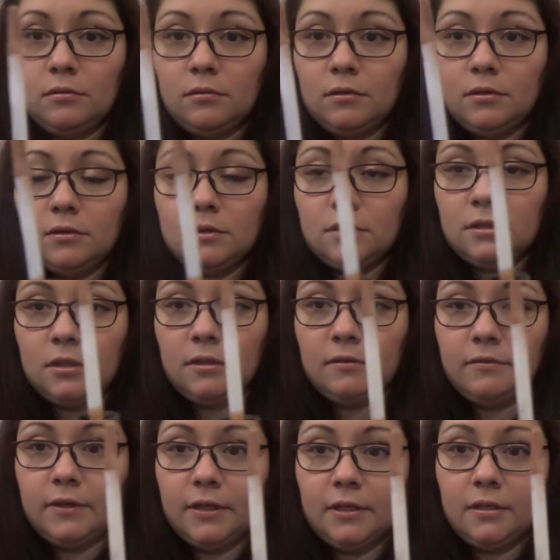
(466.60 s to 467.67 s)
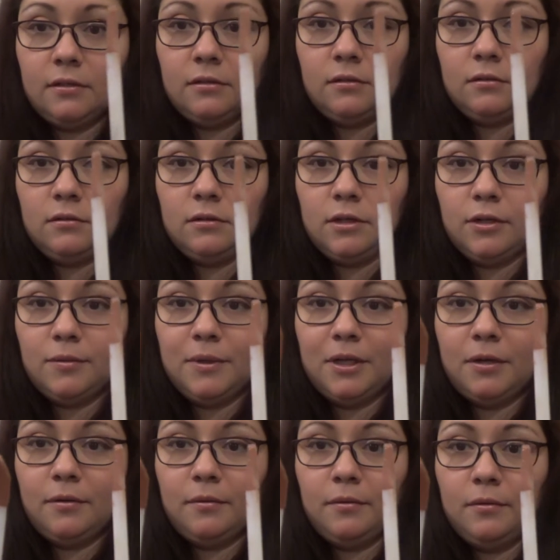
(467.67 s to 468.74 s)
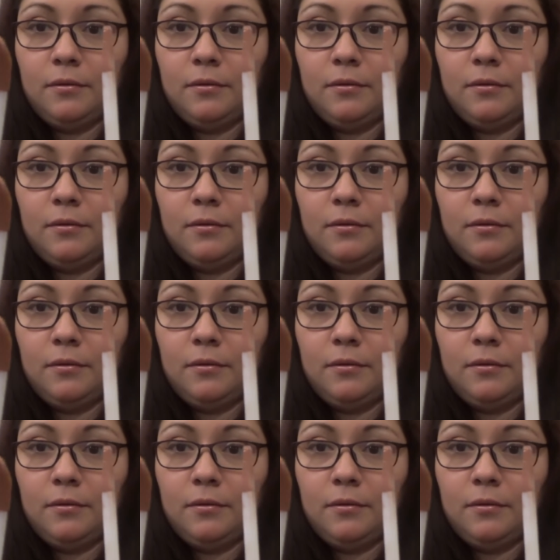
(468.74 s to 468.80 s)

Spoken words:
let's see if I can, there we go.